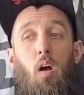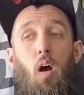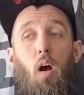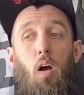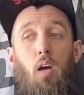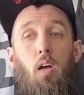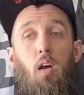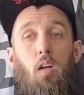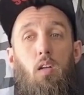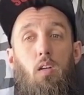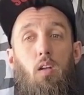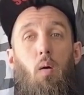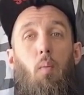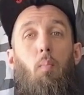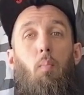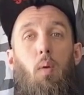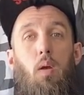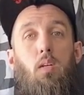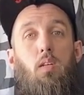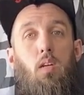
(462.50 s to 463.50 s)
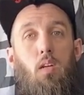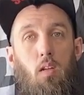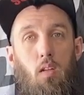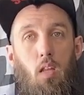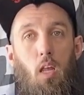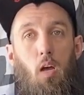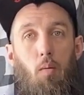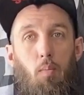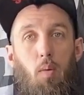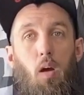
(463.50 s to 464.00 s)
I end up making
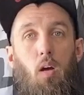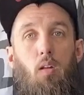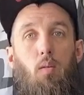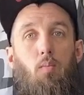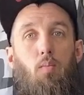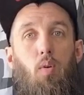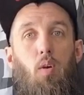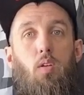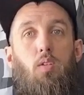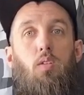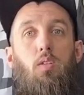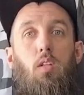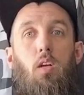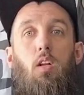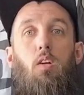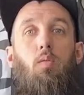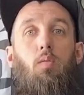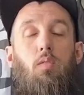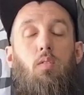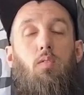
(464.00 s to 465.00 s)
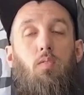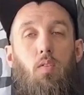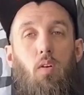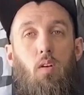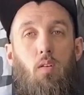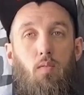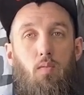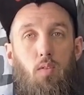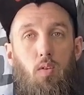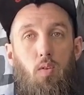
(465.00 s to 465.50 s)
that bad impression that I was
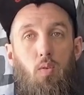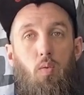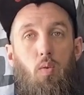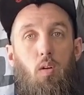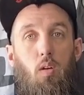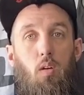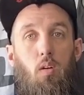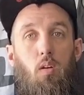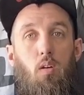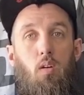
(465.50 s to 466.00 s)
afraid of doing.